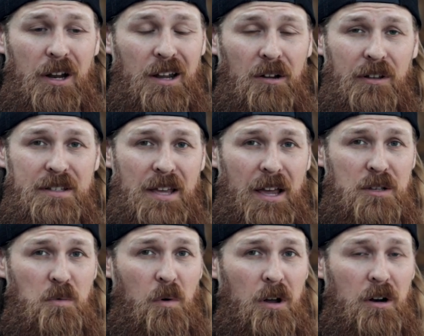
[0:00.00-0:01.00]
It only
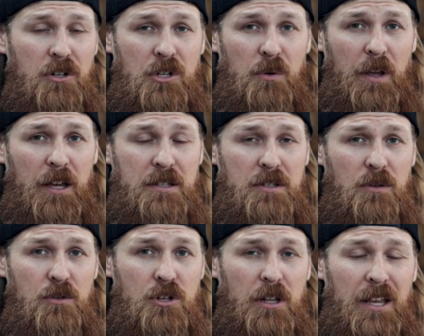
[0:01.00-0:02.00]
takes 1 or 2 hits
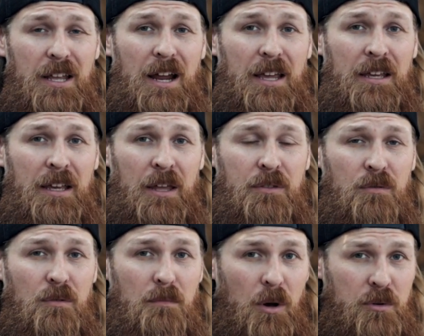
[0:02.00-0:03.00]
usually, and I can get
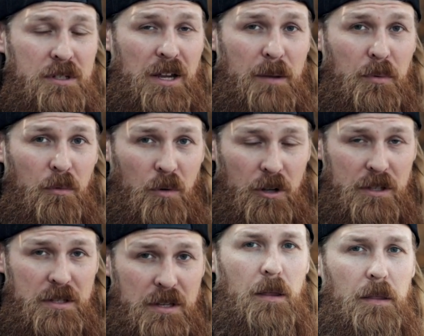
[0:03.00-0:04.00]
through most type of
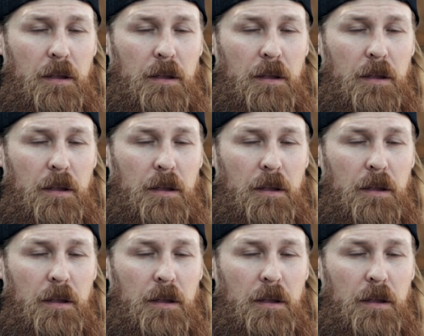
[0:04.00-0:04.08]
woods.